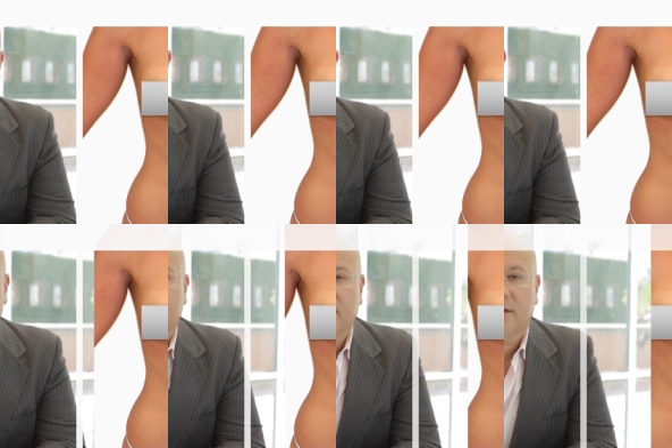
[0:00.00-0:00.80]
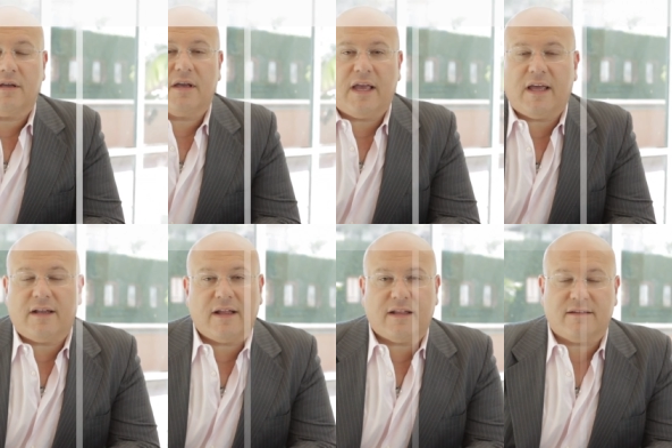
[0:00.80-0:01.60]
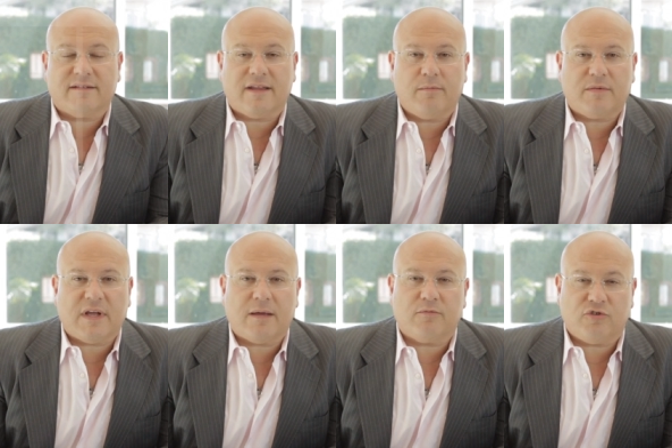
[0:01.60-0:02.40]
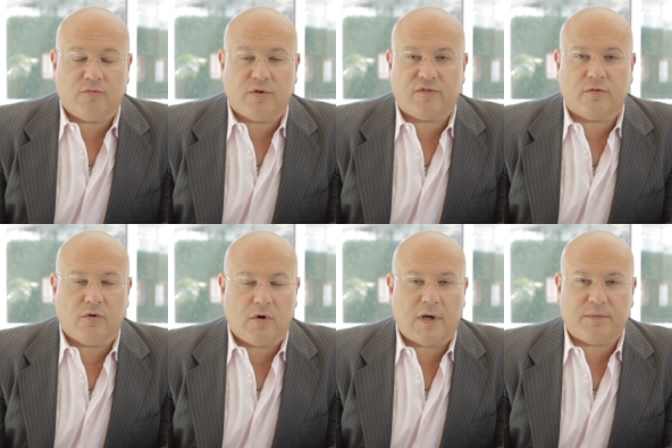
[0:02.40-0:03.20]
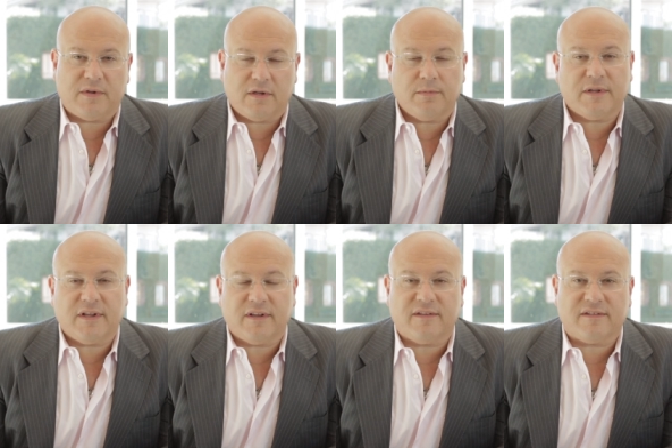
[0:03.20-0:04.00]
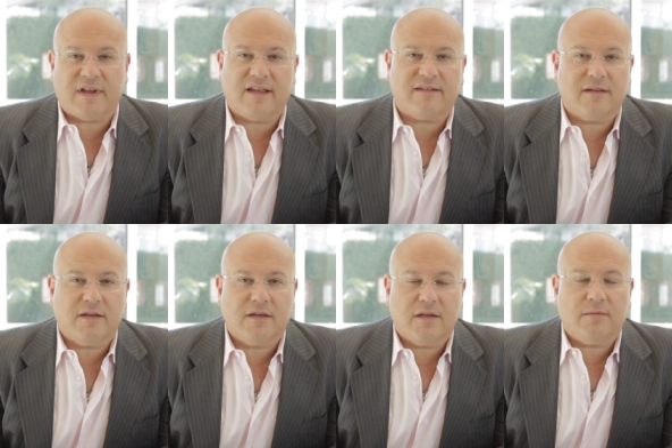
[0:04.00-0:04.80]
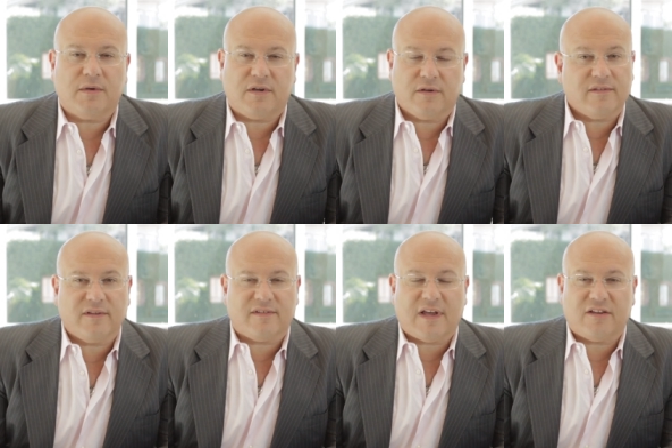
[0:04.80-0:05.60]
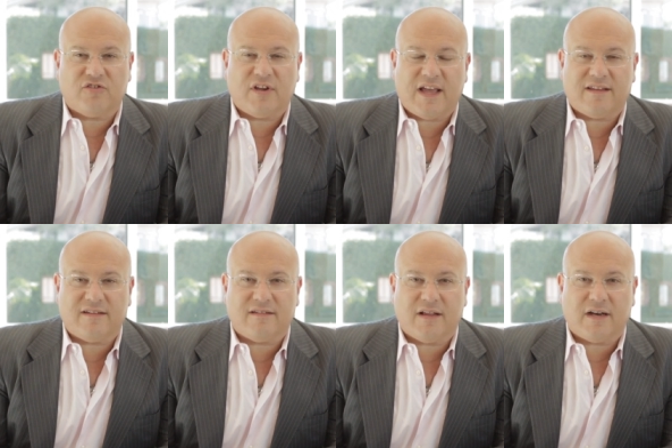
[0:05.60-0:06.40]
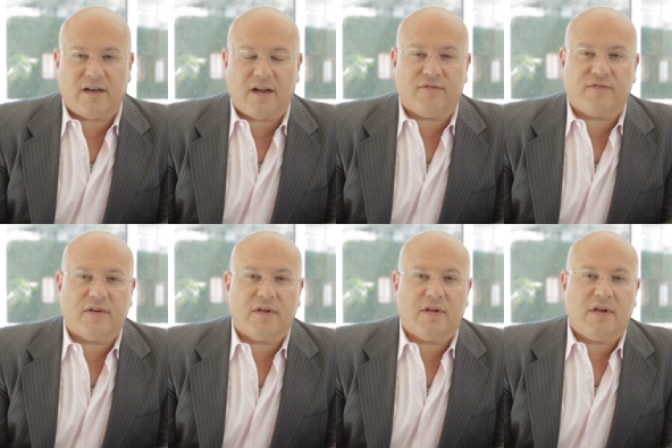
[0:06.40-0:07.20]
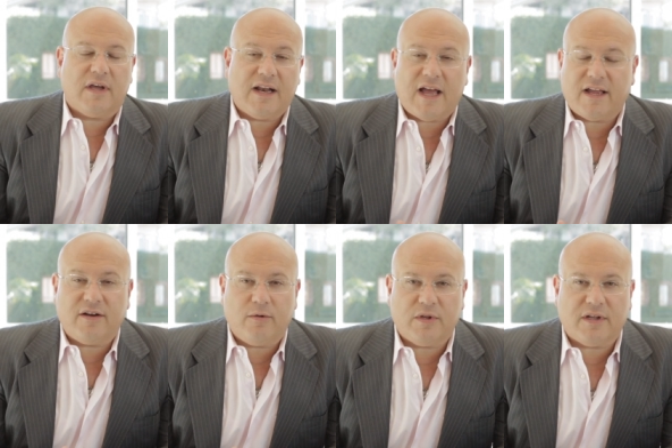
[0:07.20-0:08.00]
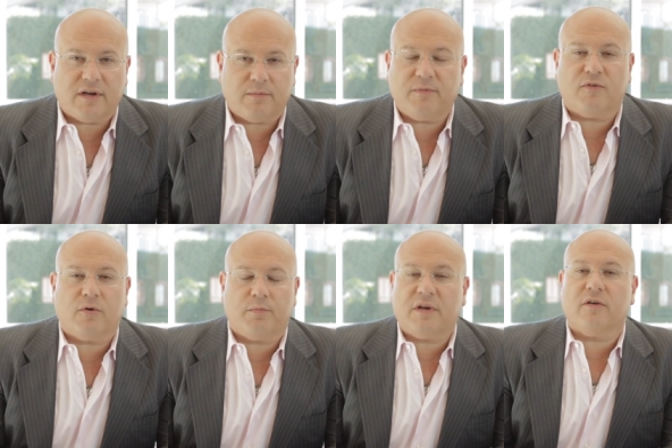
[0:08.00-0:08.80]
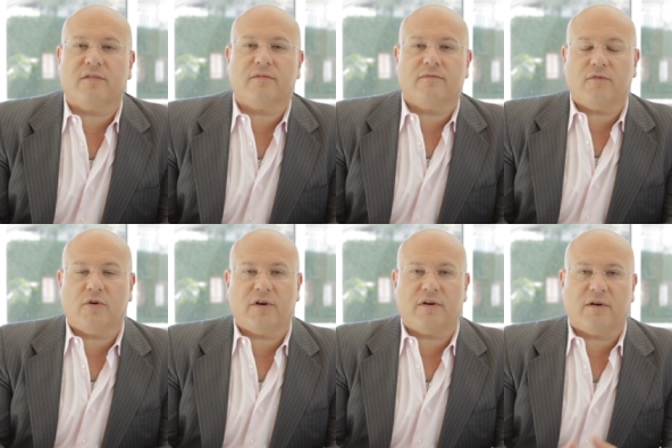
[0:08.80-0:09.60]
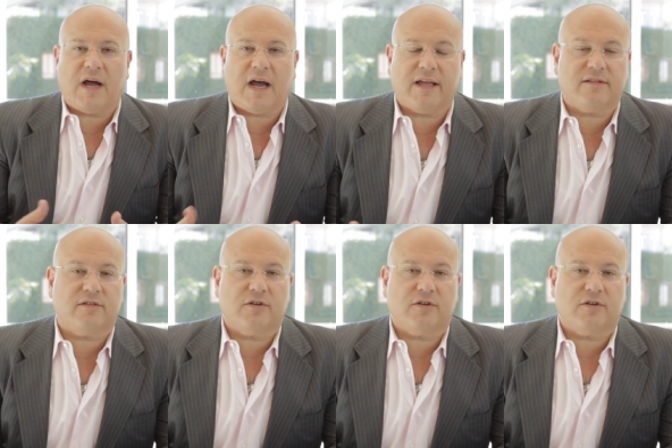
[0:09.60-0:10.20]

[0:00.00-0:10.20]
rippling. And at the same time, she wants to go up a little bit in the size because the size she has is not enough. And I agree with her before, because for her height,